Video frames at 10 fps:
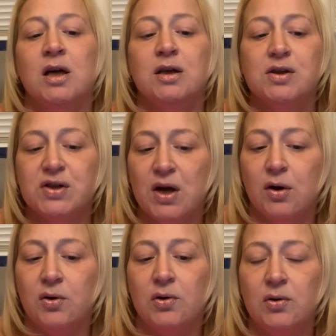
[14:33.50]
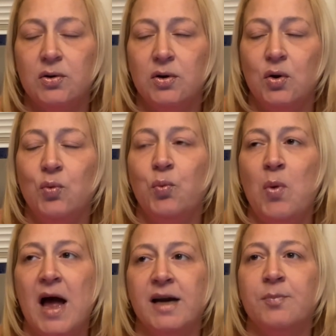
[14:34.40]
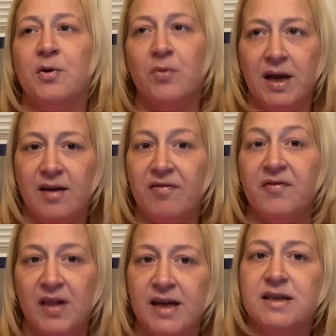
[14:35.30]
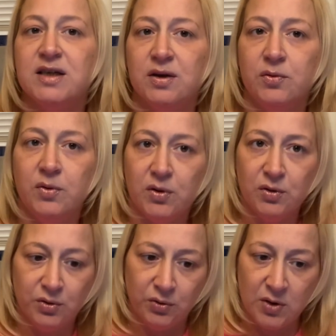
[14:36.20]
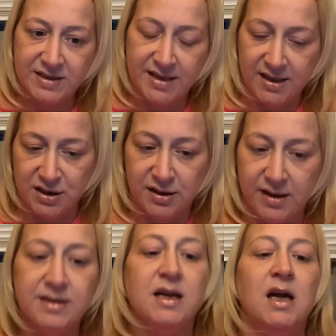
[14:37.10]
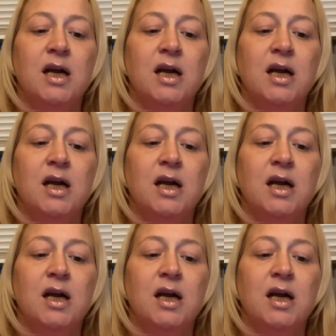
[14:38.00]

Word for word: So when Maria fled to Los Angeles,